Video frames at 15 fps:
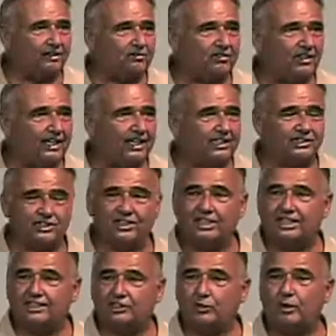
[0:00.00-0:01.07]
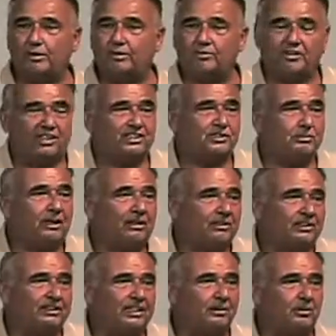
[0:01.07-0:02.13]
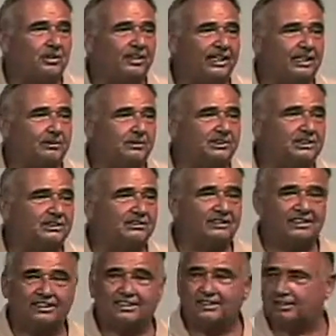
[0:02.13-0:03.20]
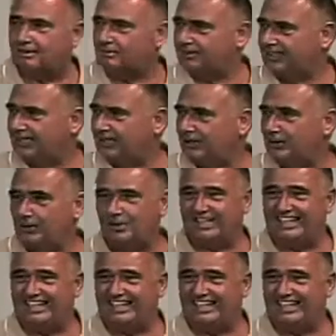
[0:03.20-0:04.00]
flesh. So even if they smelled it, they would think it was, was that you?